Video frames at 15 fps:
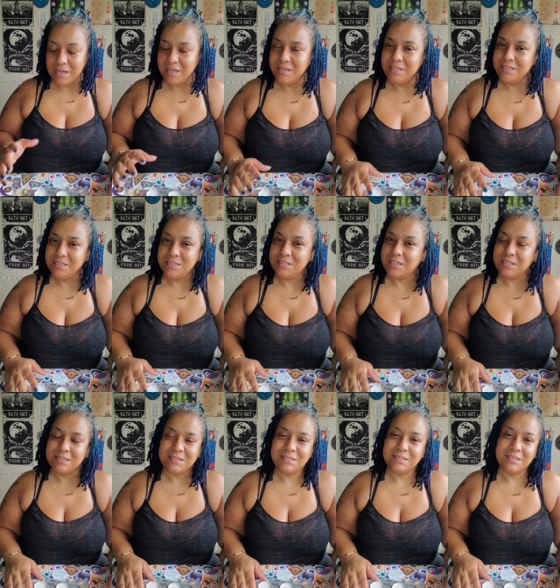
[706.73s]
And it's
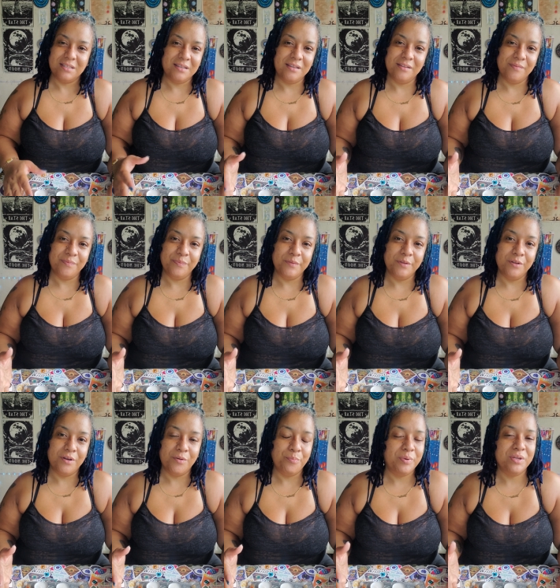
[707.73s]
just, you
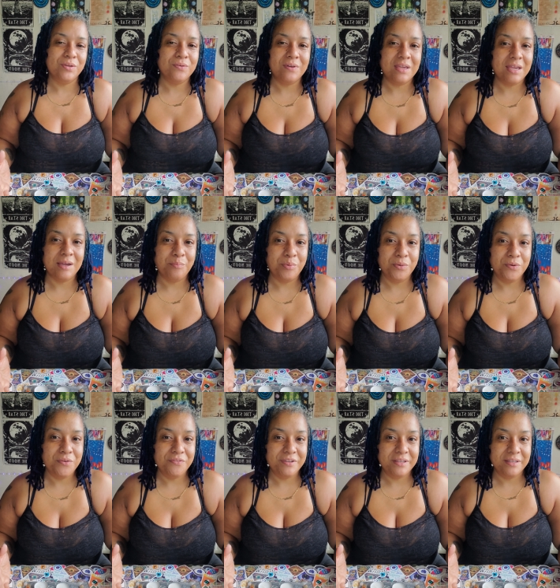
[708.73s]
know, but you can't
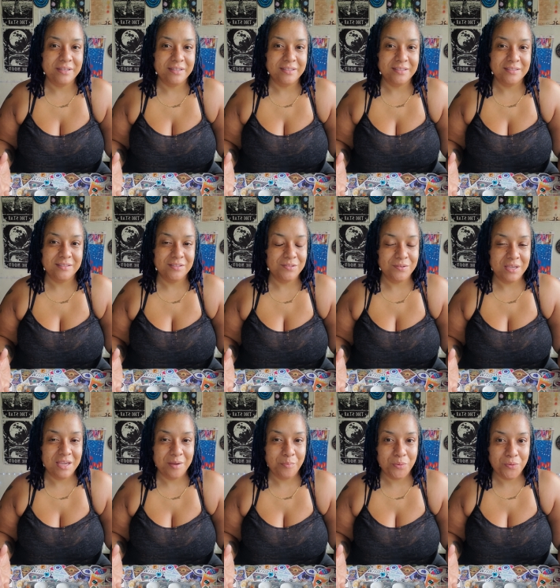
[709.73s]
prove it. You
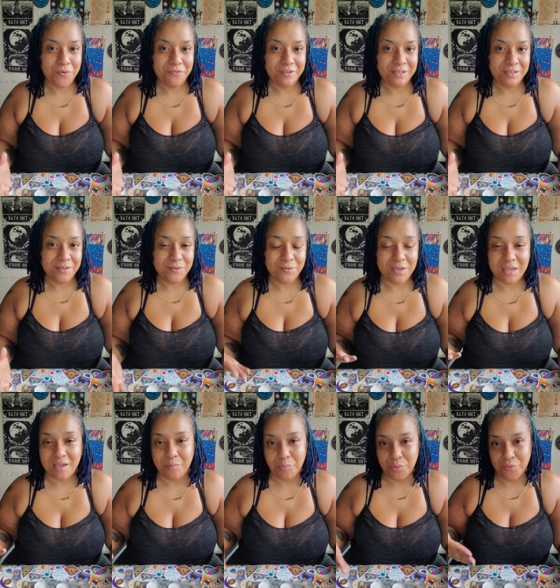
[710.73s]
can't prove it. You
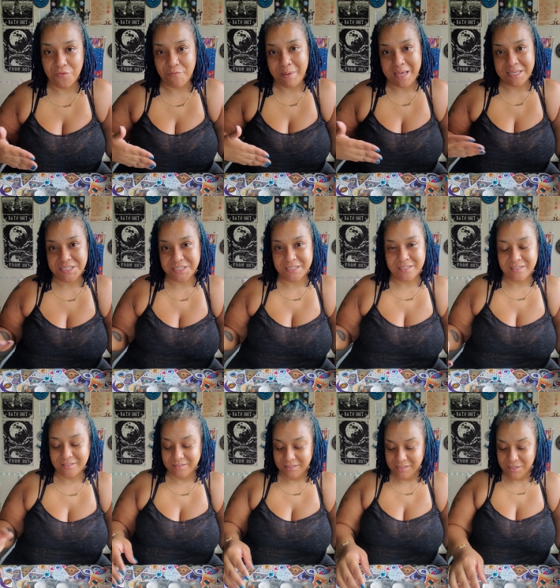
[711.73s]
can't prove magic.
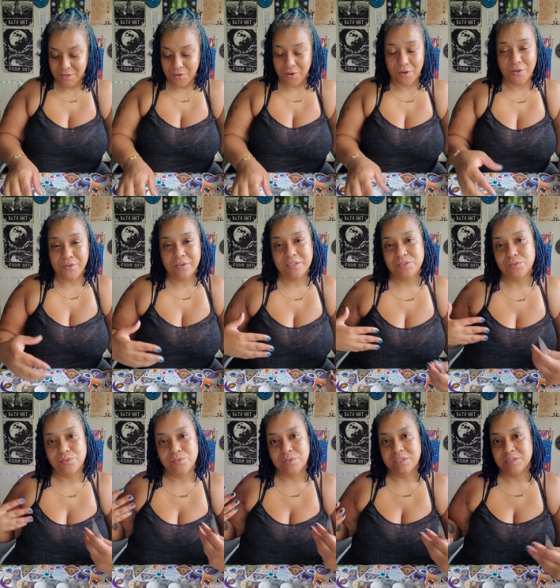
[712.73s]
All you could
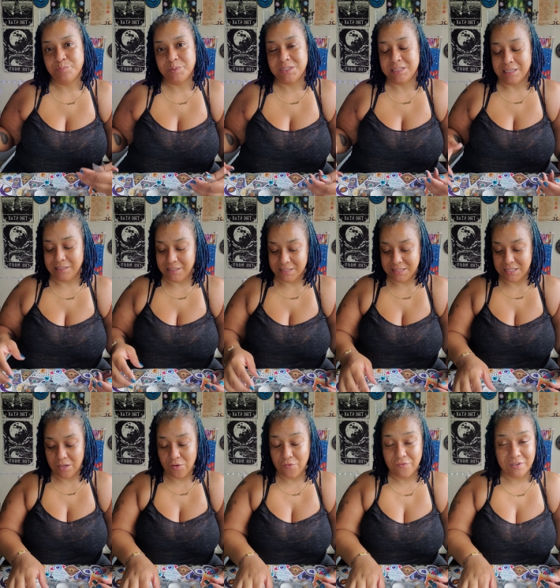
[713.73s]
do is protect
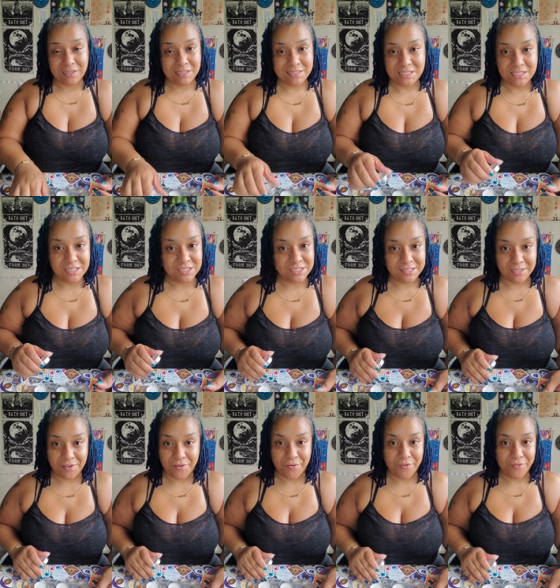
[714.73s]
yourself, cleanse
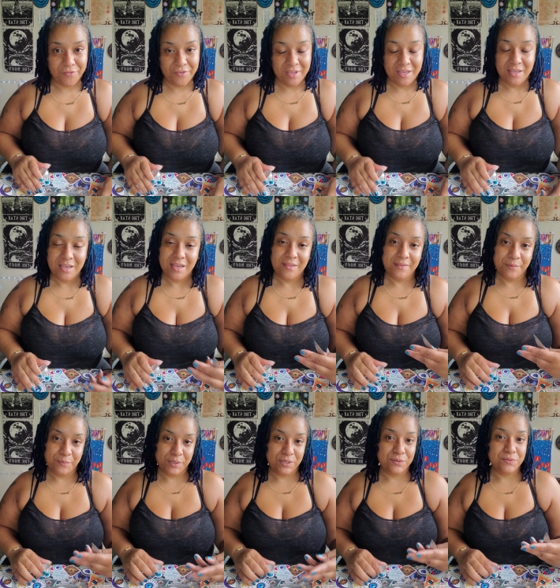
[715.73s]
yourself, and
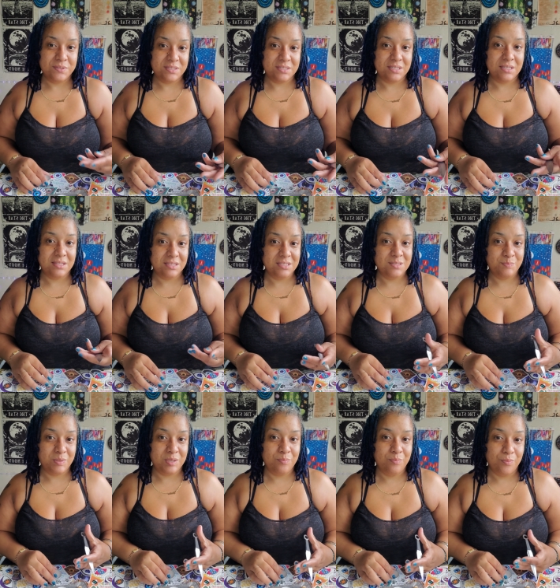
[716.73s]
then when you see these
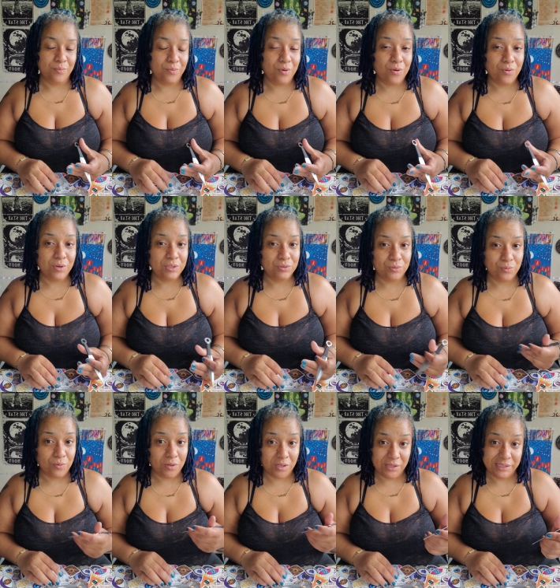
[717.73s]
people going
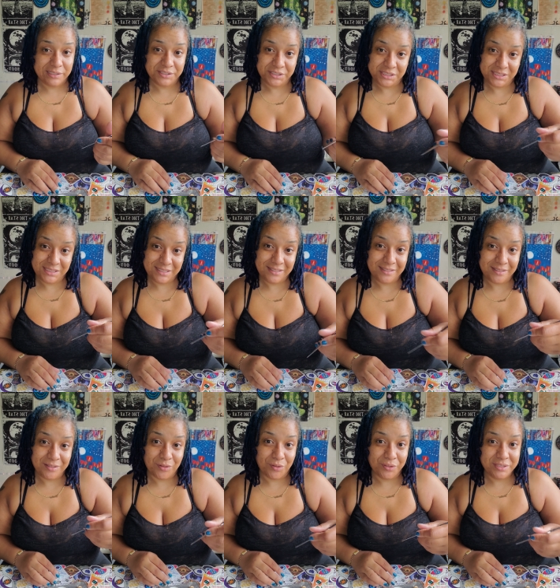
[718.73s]
through all their
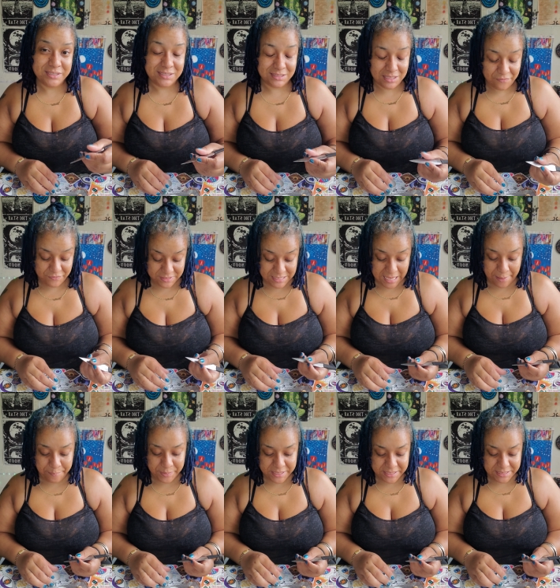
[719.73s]
shit, all this stuff is
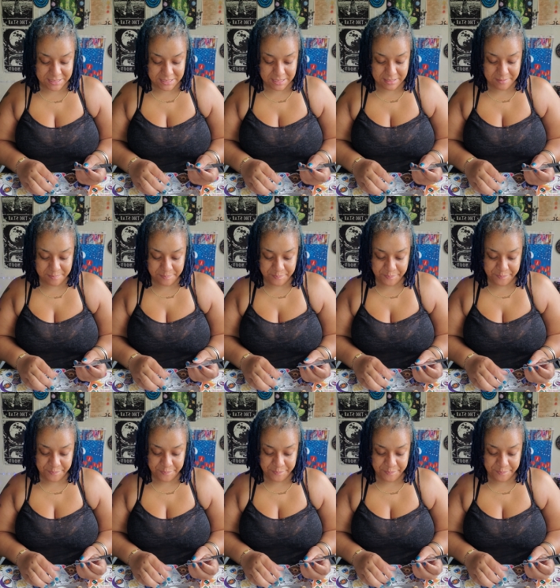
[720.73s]
happening to them,